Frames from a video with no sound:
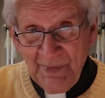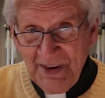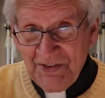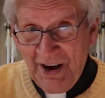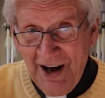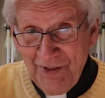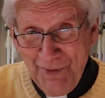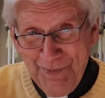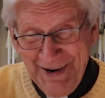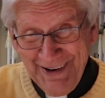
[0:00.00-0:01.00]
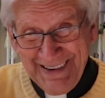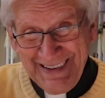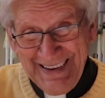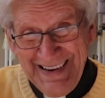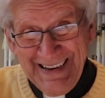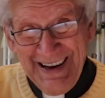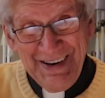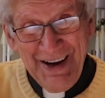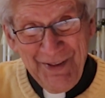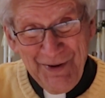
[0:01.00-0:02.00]
this other paraclete,
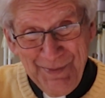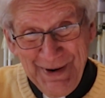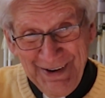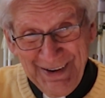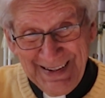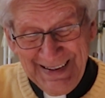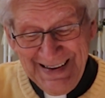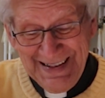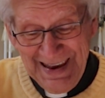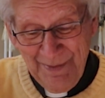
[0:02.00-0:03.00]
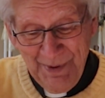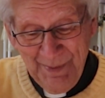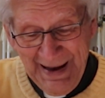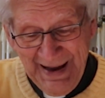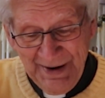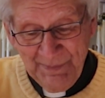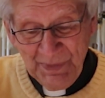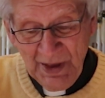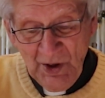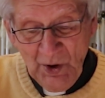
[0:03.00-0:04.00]
another paraclete, keep in mind,
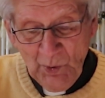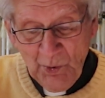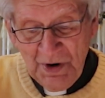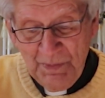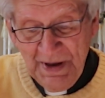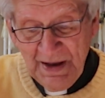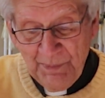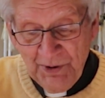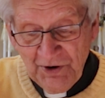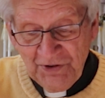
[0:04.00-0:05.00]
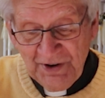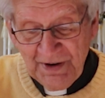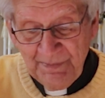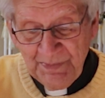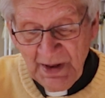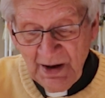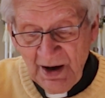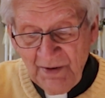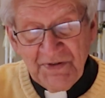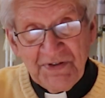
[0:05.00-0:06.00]
would be a person
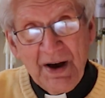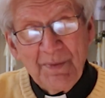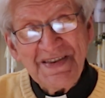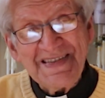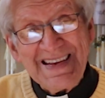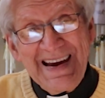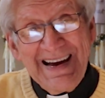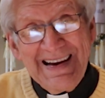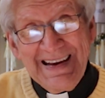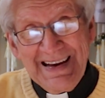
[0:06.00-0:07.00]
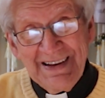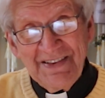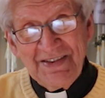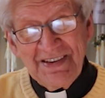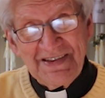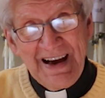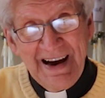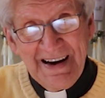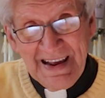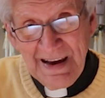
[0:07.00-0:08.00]
of some standing in
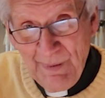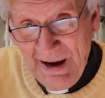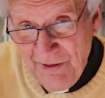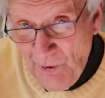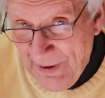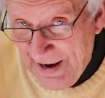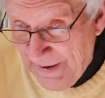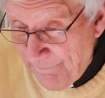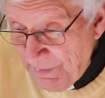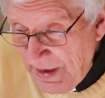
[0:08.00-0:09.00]
society, by the way.